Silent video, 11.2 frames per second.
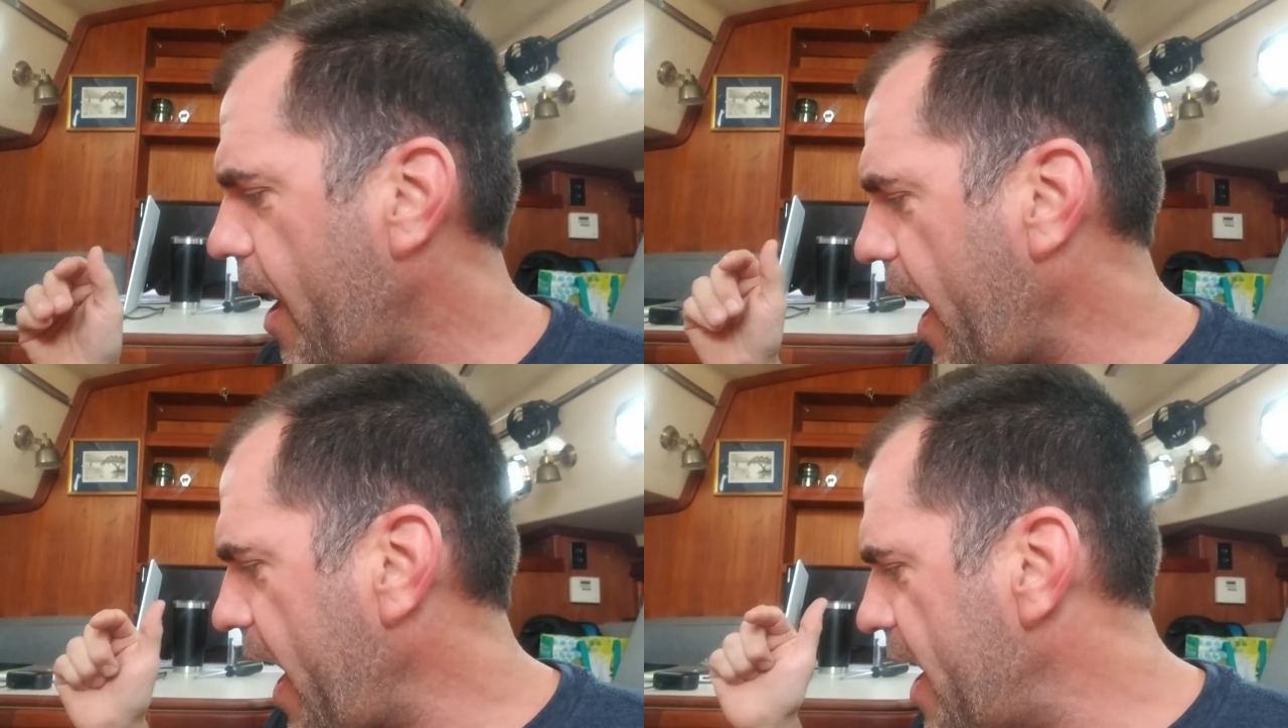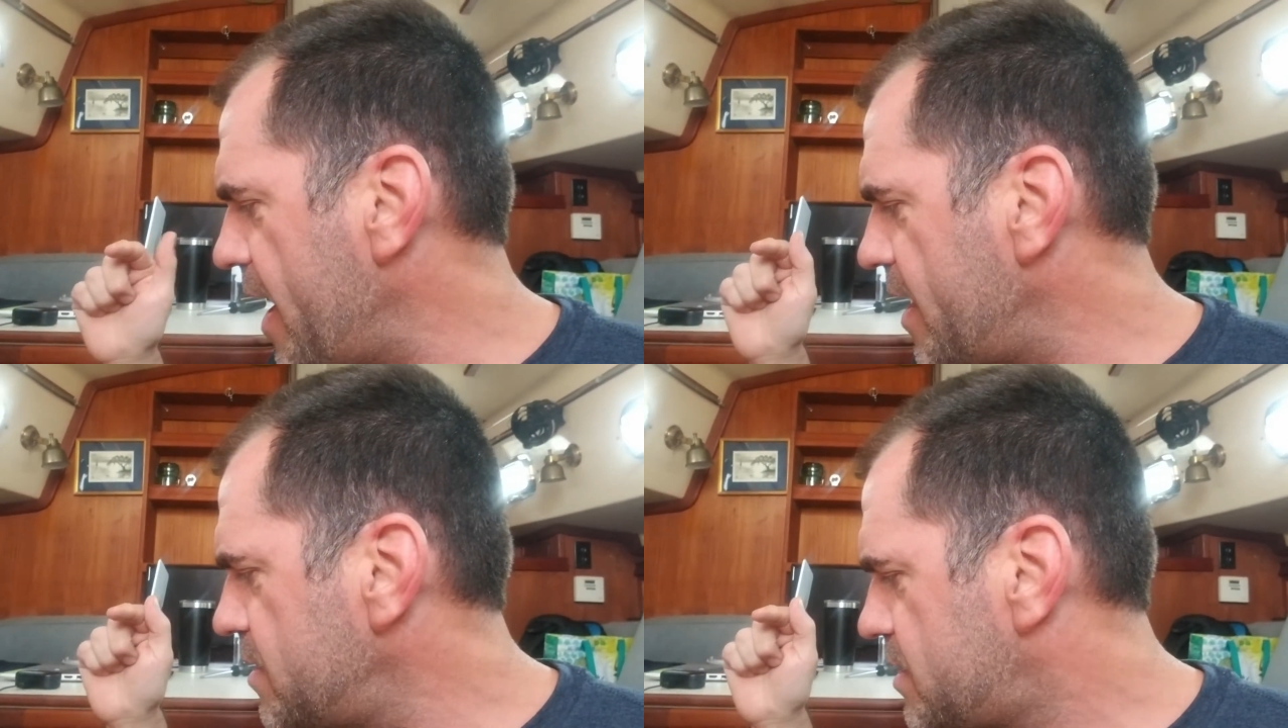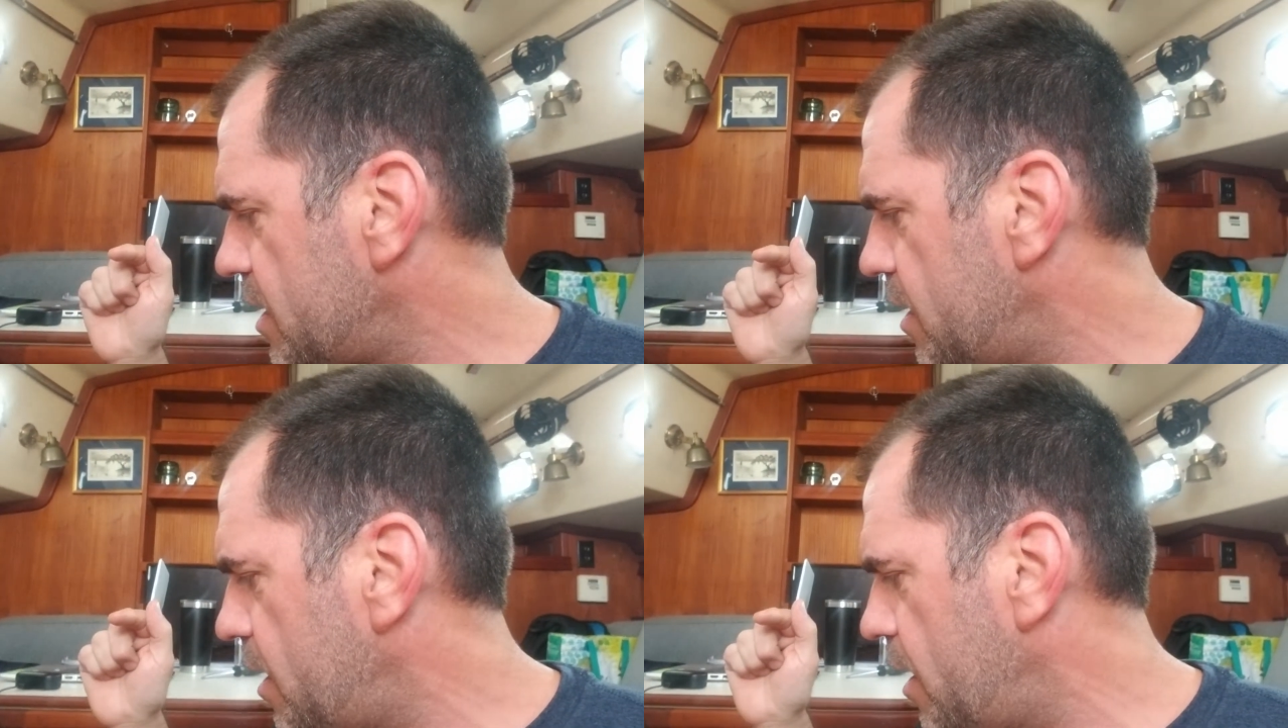and
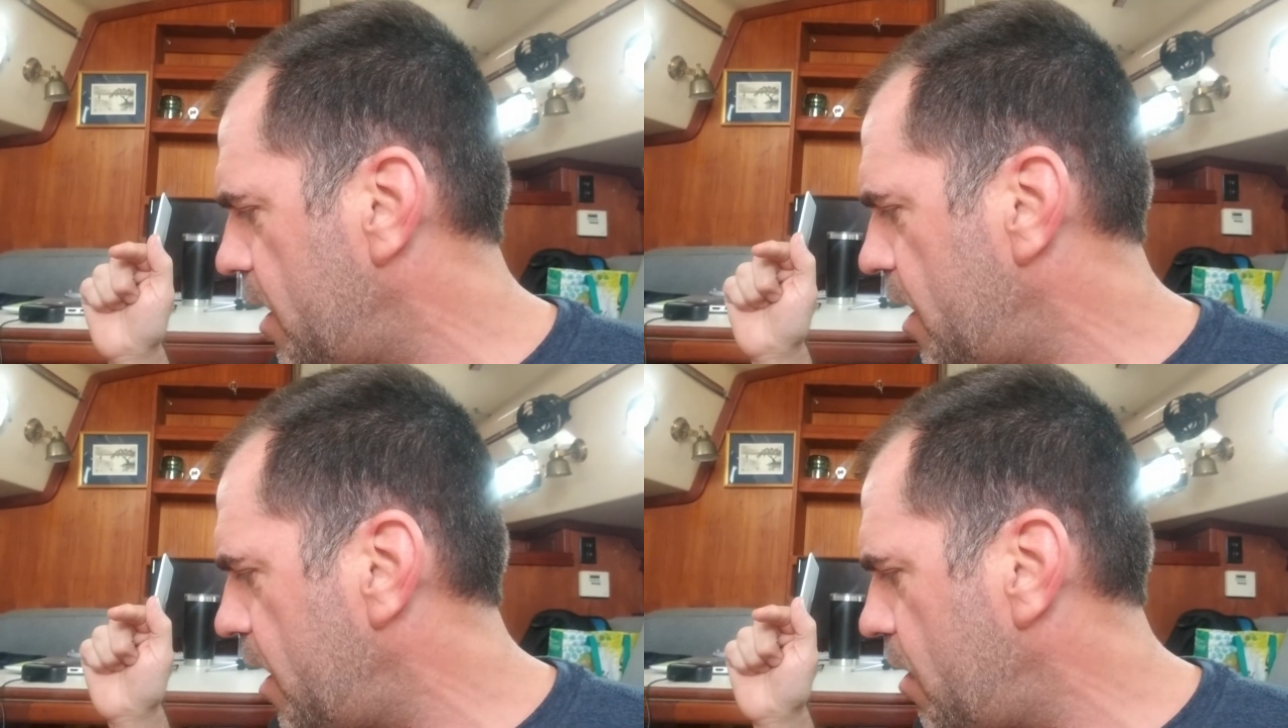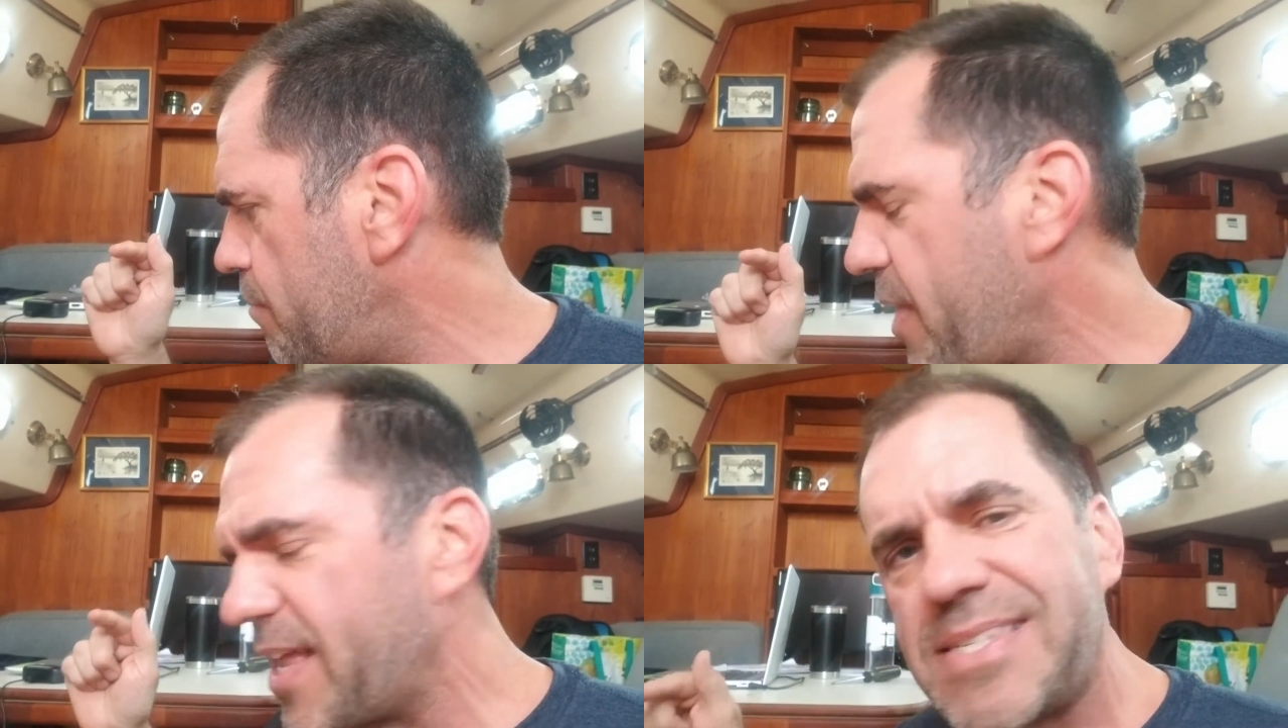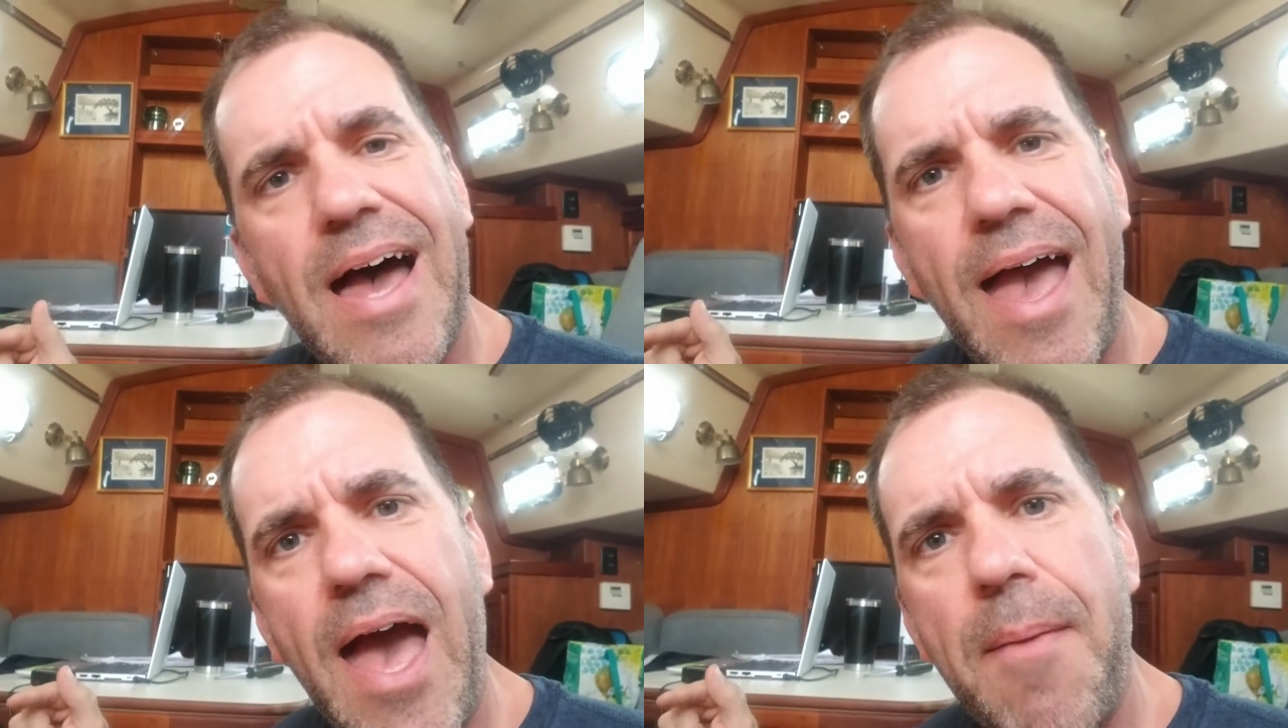that's
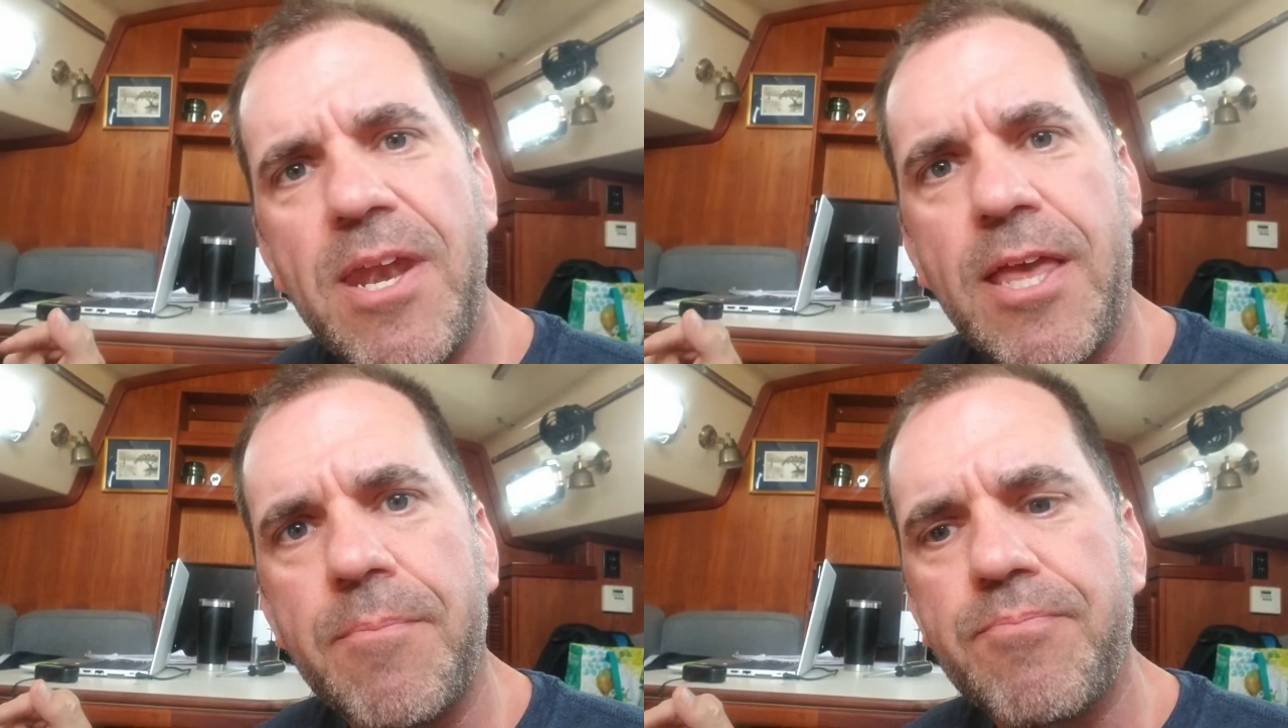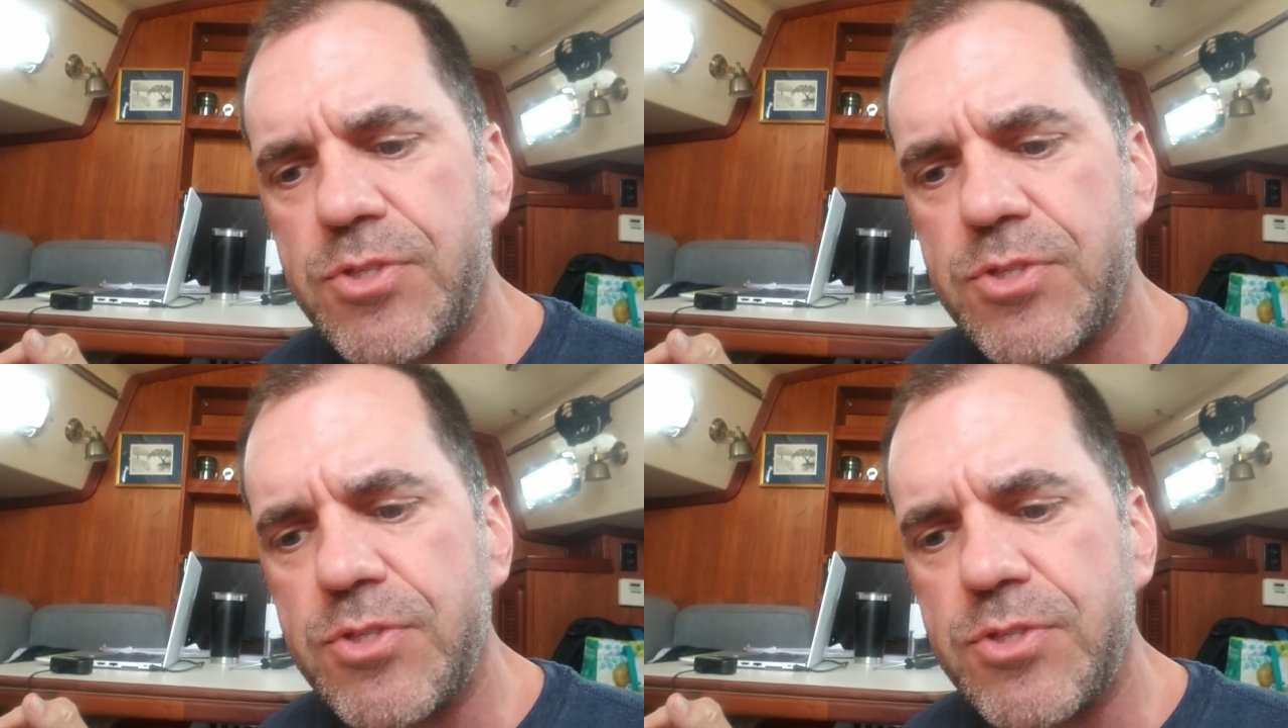not happening.